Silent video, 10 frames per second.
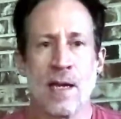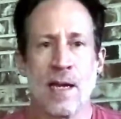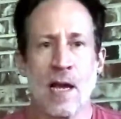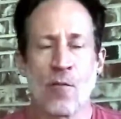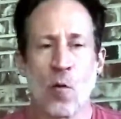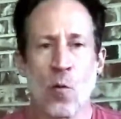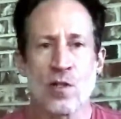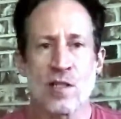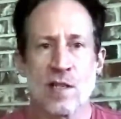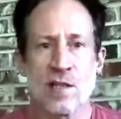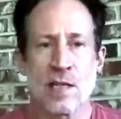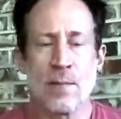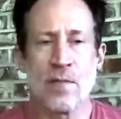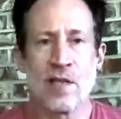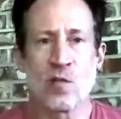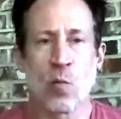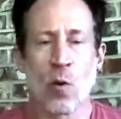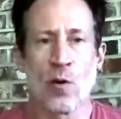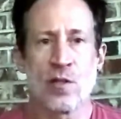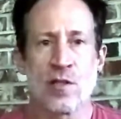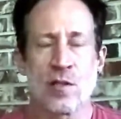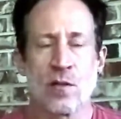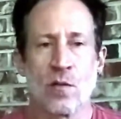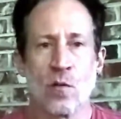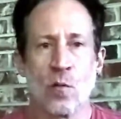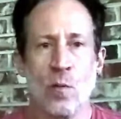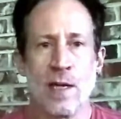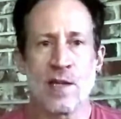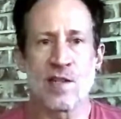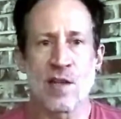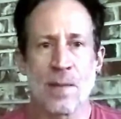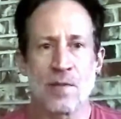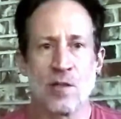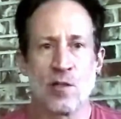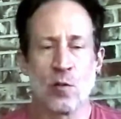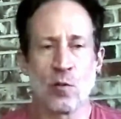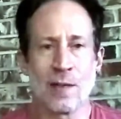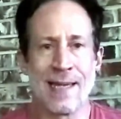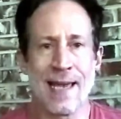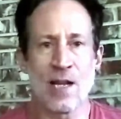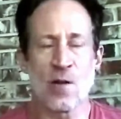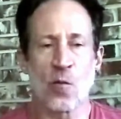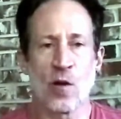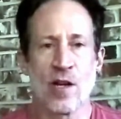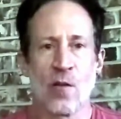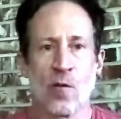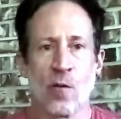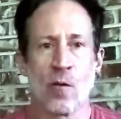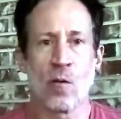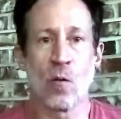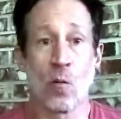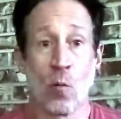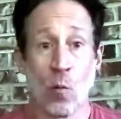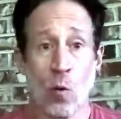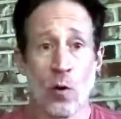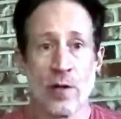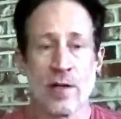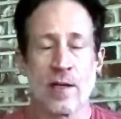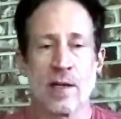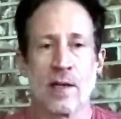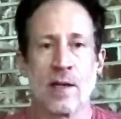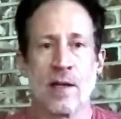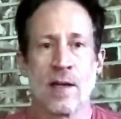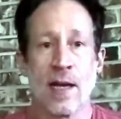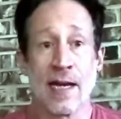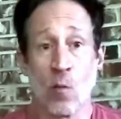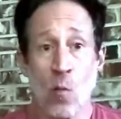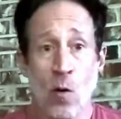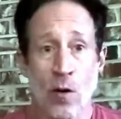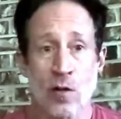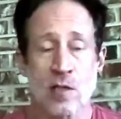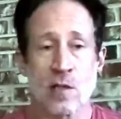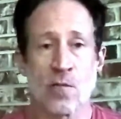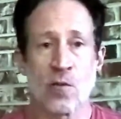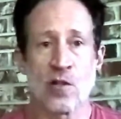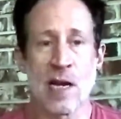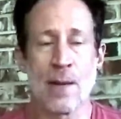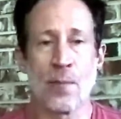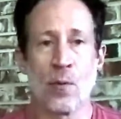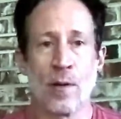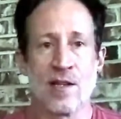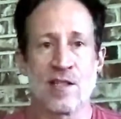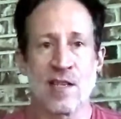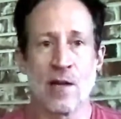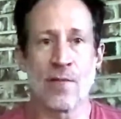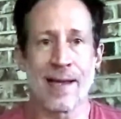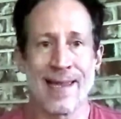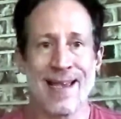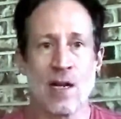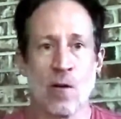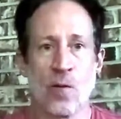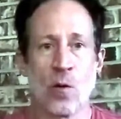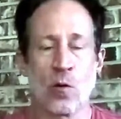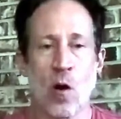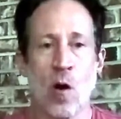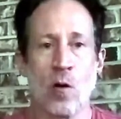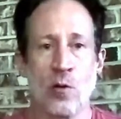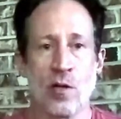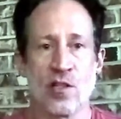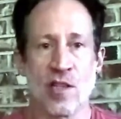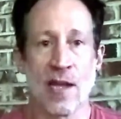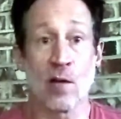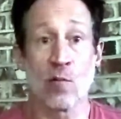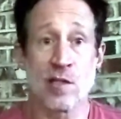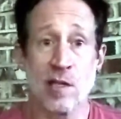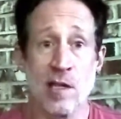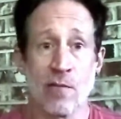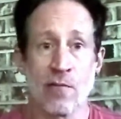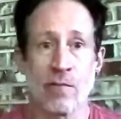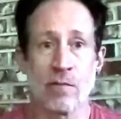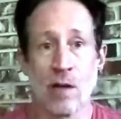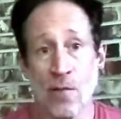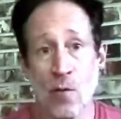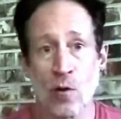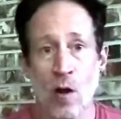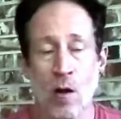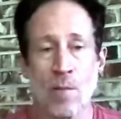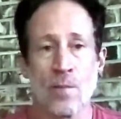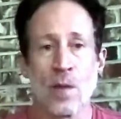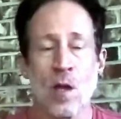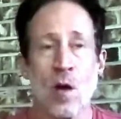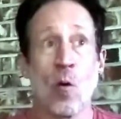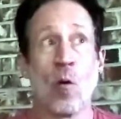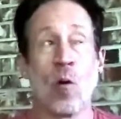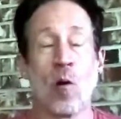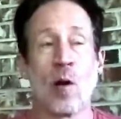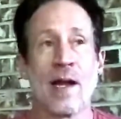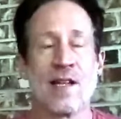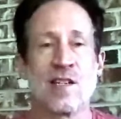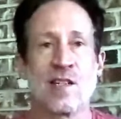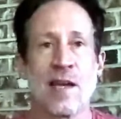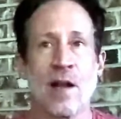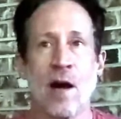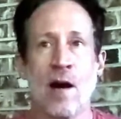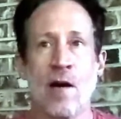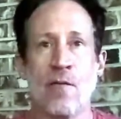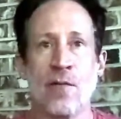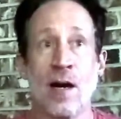of course, some of these words we can substitute get for another word, and it works. For example, instead of get a phone call, you can say receive a phone call. Or instead of